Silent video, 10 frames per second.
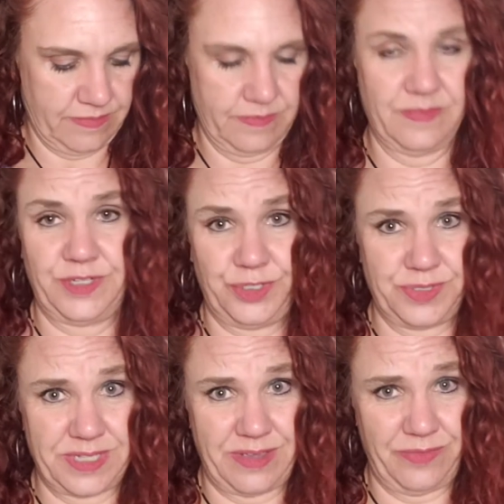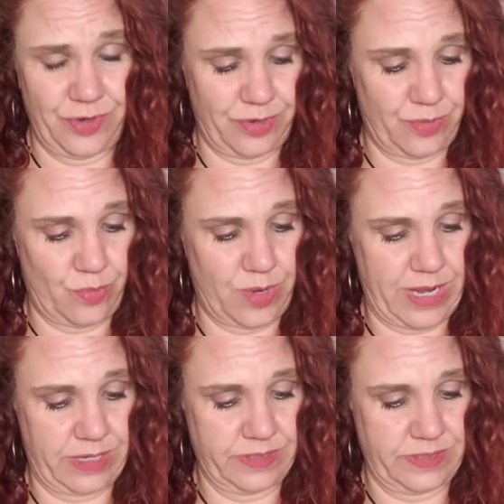Do you save your
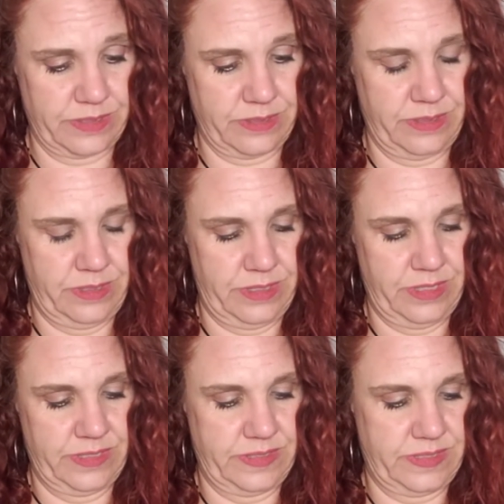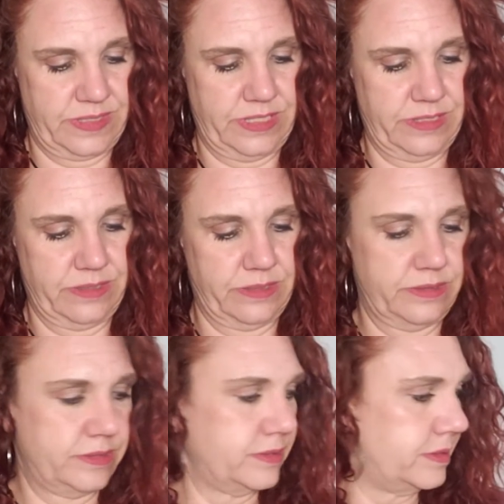wax
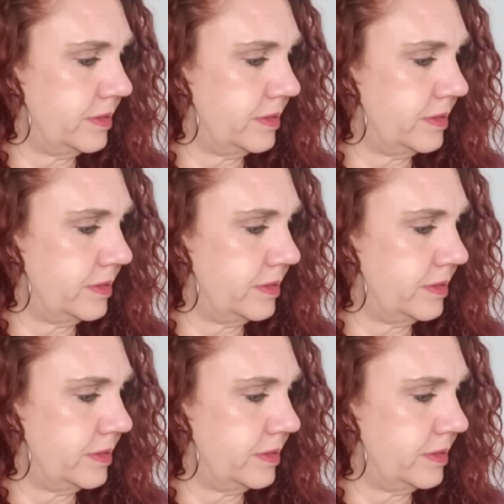seals?